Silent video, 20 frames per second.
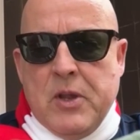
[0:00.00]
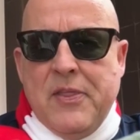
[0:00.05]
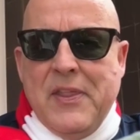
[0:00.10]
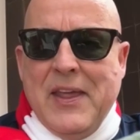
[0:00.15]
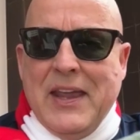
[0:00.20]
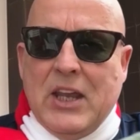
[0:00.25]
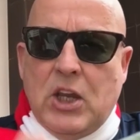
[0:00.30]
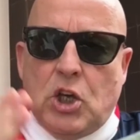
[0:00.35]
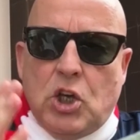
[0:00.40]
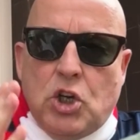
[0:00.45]

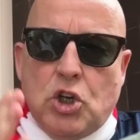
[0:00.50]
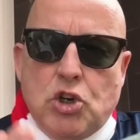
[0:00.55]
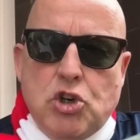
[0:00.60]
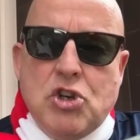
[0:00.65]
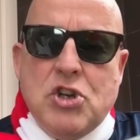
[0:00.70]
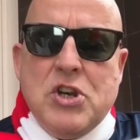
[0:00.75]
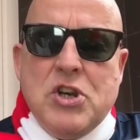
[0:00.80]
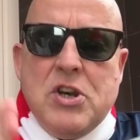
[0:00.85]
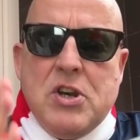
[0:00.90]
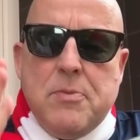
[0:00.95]
they
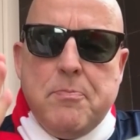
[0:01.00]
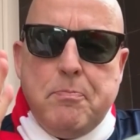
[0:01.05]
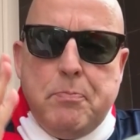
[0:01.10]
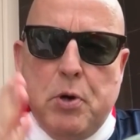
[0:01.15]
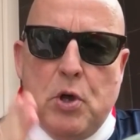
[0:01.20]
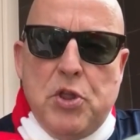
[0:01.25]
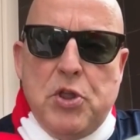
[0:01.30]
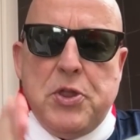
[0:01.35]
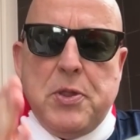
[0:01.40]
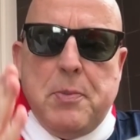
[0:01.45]
couldn't
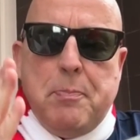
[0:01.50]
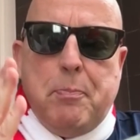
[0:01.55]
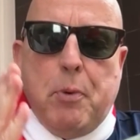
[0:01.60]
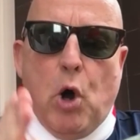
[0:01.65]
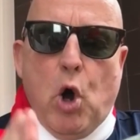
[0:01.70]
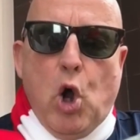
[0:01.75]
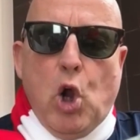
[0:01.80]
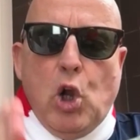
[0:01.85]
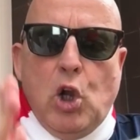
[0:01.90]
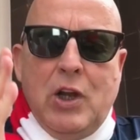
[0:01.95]
put the
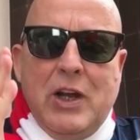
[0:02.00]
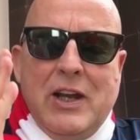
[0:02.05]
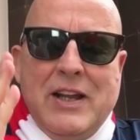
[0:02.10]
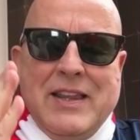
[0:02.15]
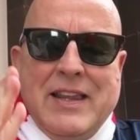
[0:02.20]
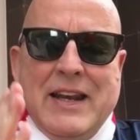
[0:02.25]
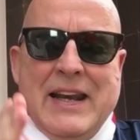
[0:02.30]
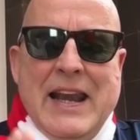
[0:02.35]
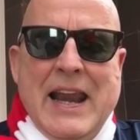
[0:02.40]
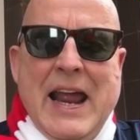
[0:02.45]
ball in
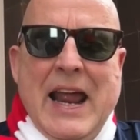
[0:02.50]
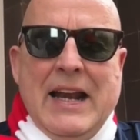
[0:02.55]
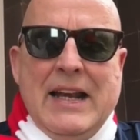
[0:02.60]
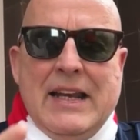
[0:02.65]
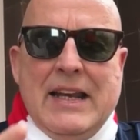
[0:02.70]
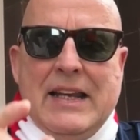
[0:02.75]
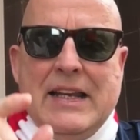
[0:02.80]
the net